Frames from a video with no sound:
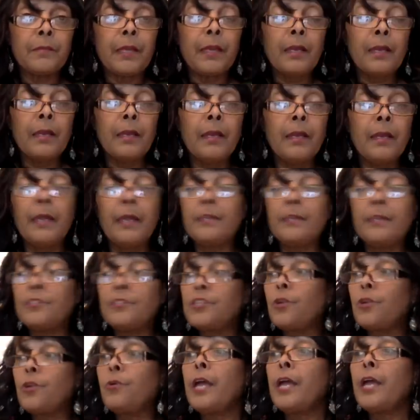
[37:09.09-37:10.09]
and
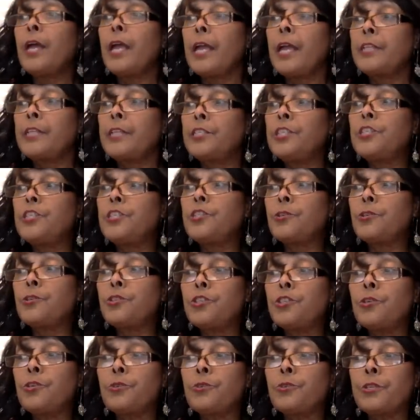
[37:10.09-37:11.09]
teach your
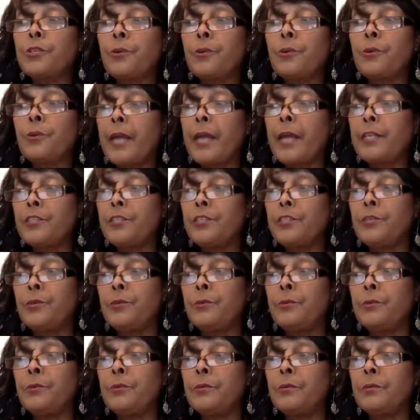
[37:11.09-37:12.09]
children
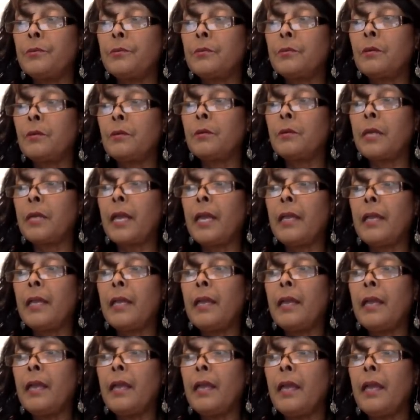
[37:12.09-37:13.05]
gratitude. Okay.